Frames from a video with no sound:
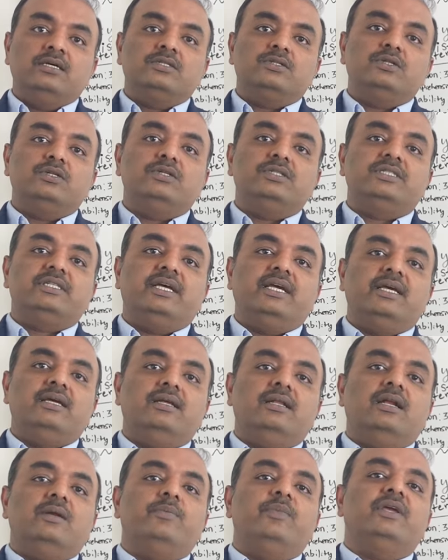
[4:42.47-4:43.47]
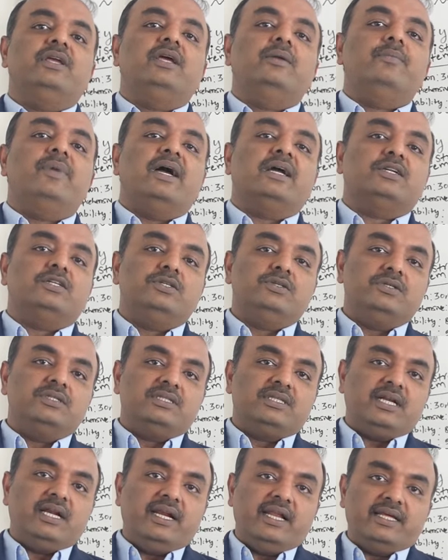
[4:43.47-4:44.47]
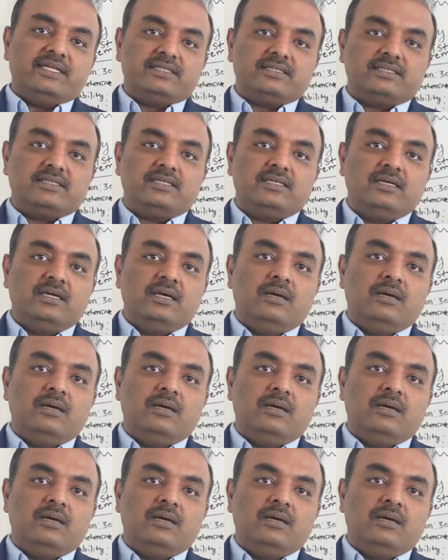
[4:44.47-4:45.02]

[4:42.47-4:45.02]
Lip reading: So you say, let me get back to you in 3 days,